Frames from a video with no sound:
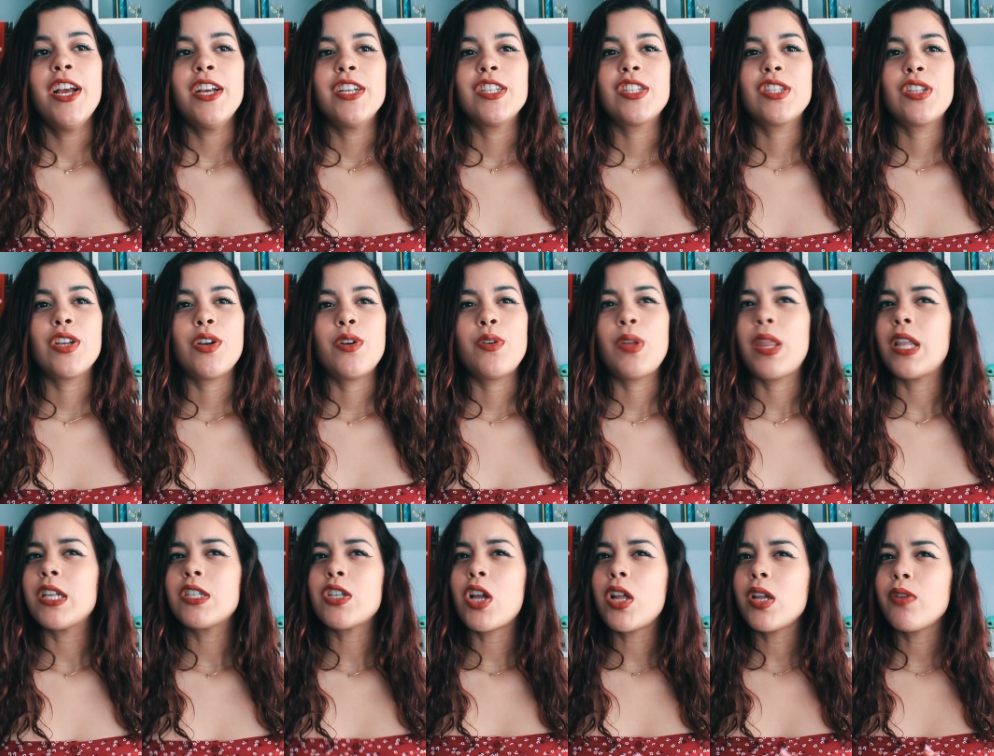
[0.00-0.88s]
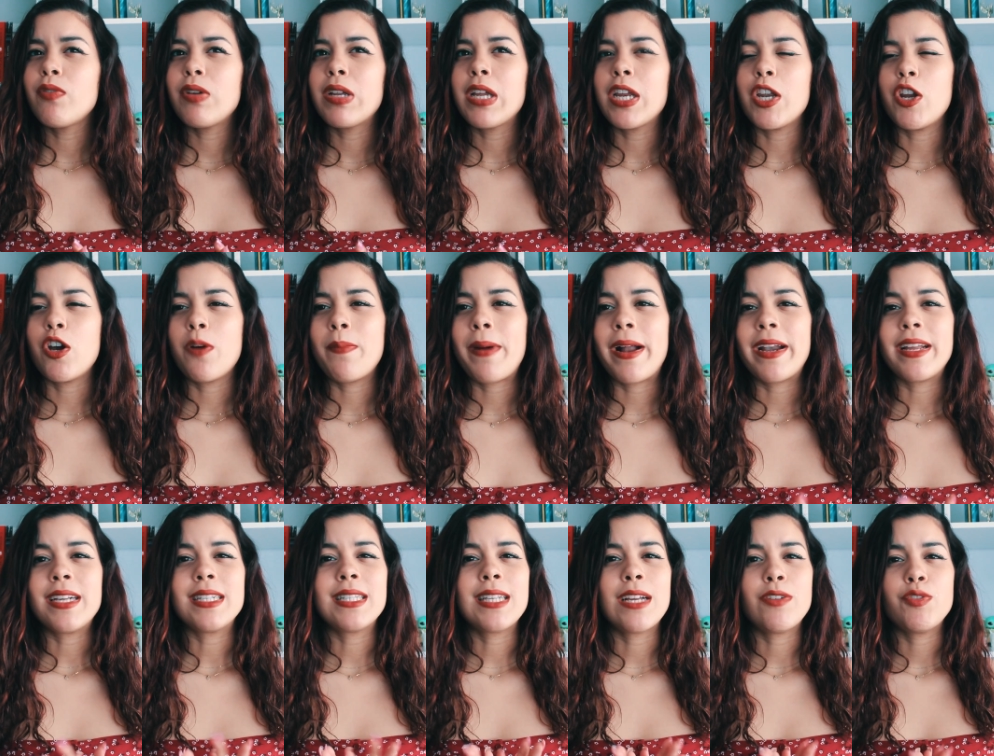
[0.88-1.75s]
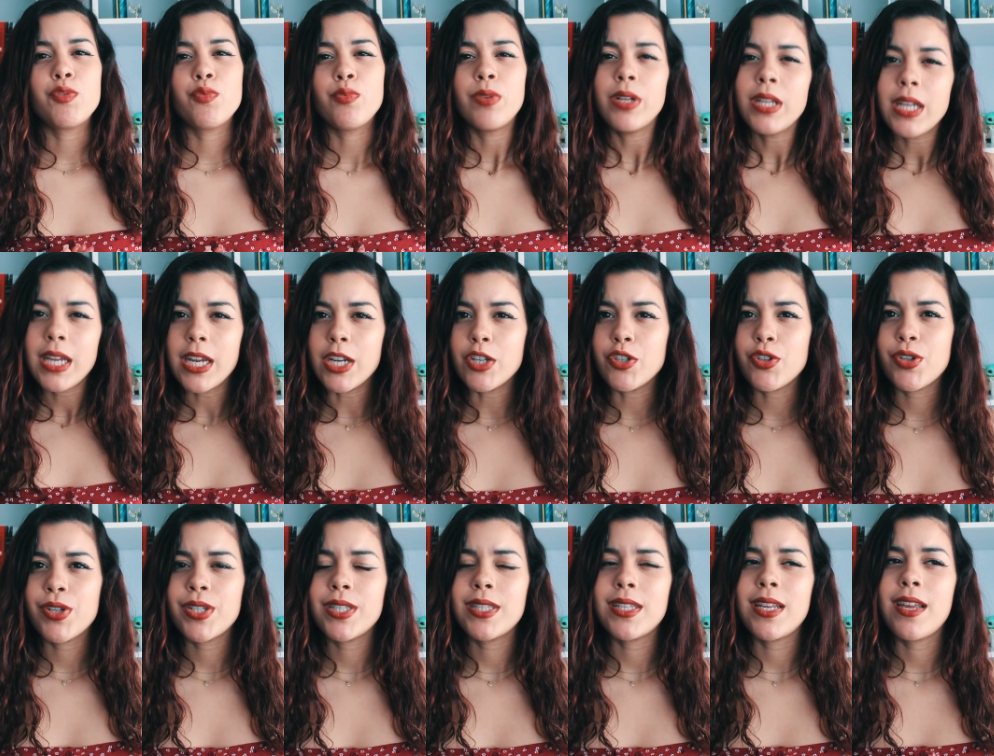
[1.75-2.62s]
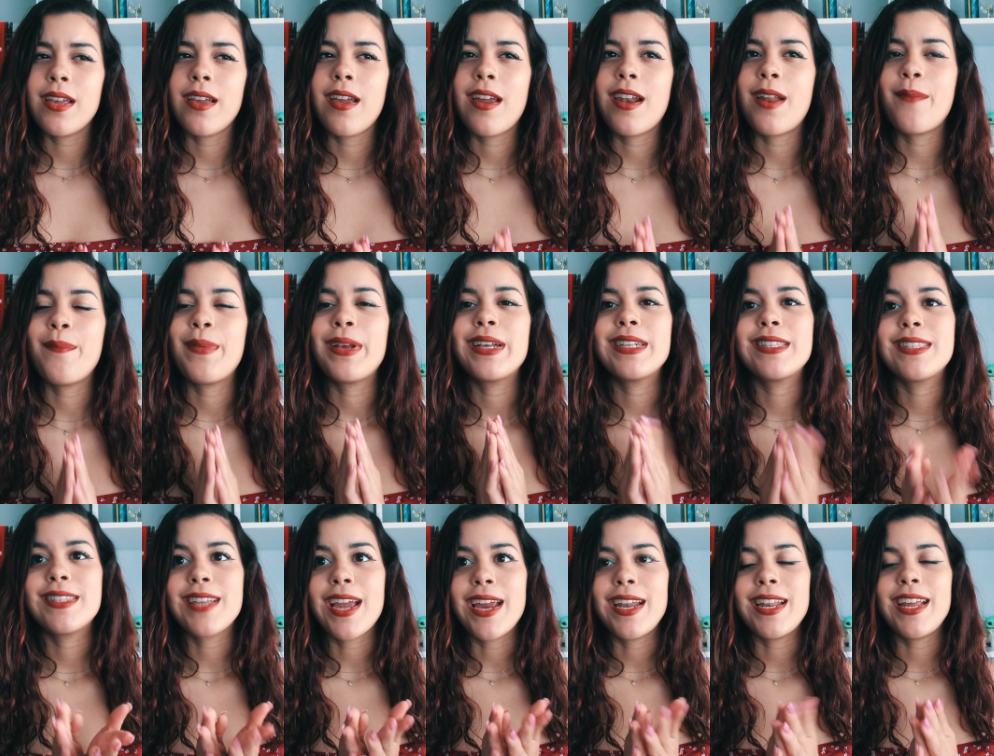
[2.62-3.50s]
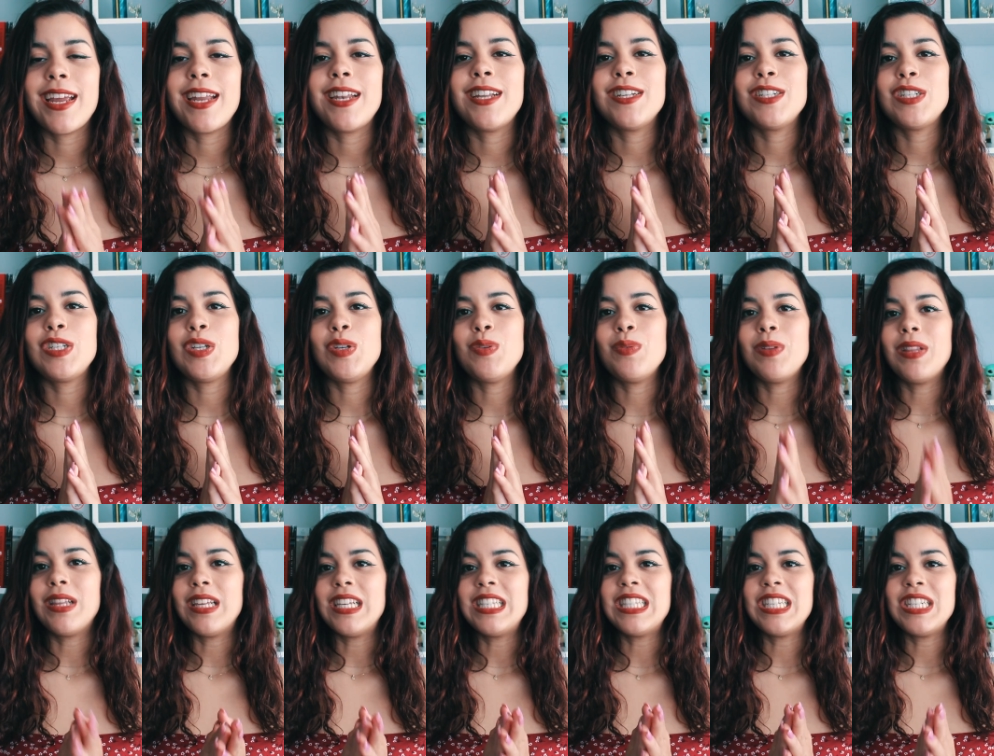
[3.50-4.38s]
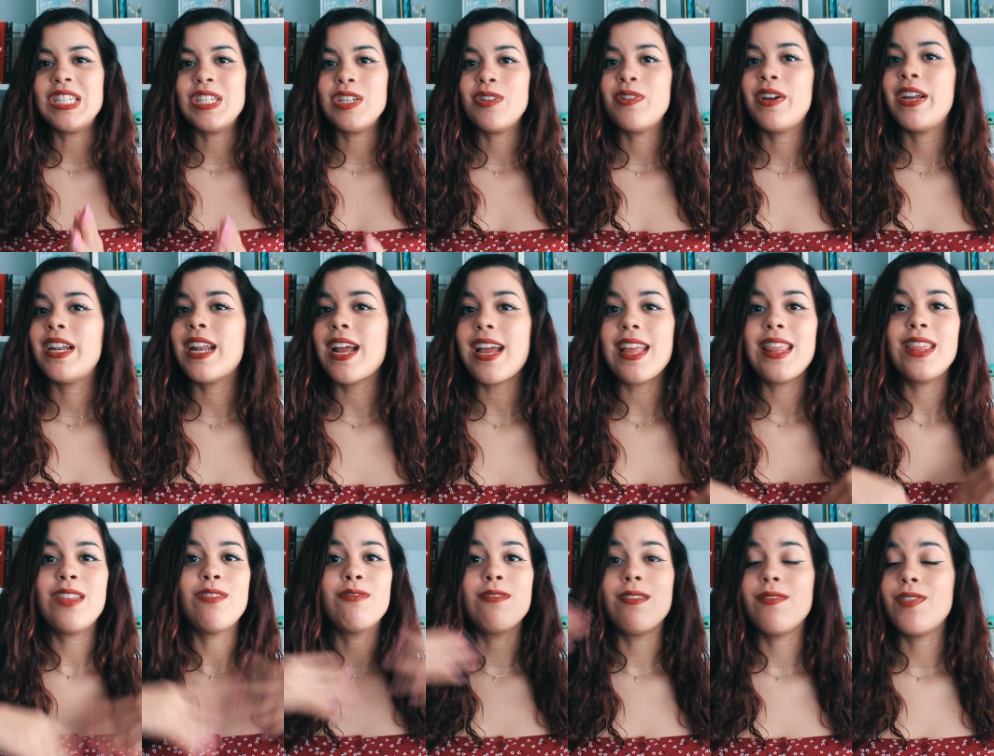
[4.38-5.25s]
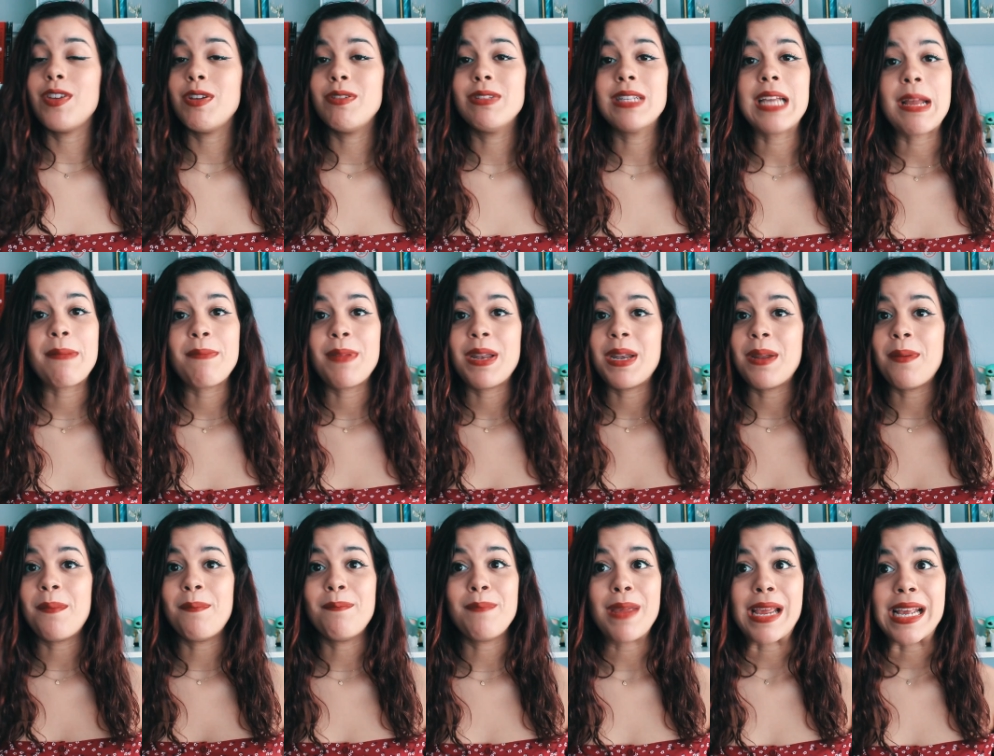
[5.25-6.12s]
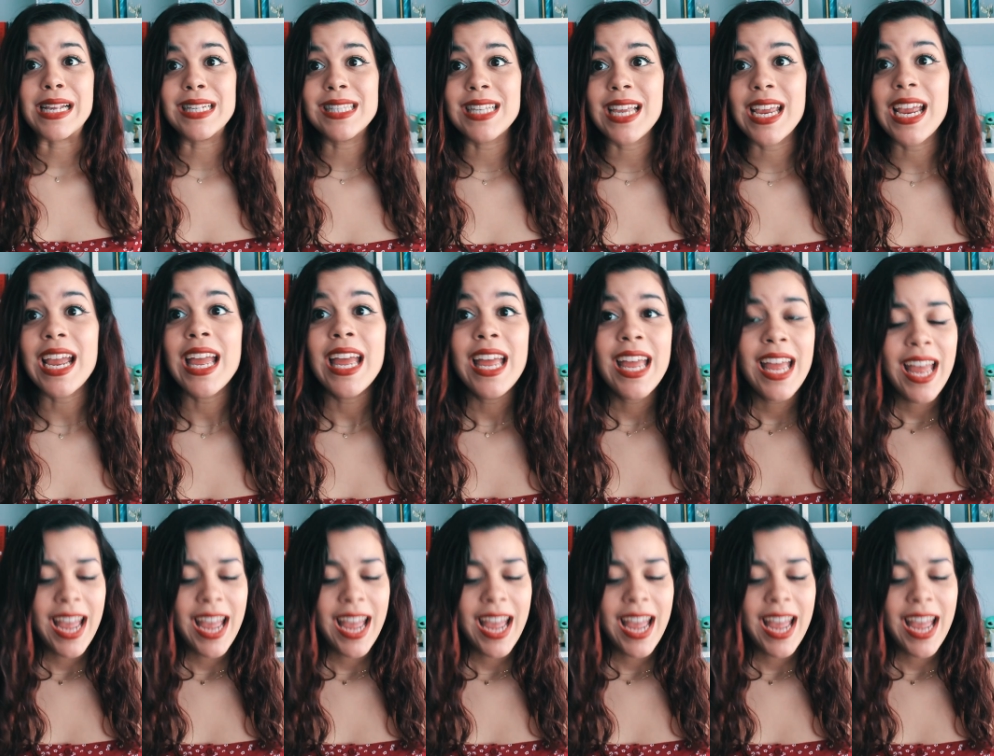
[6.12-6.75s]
So that's all I really know about it. It sounds really interesting, and I'm excited to listen to it. The reviews have been amazing.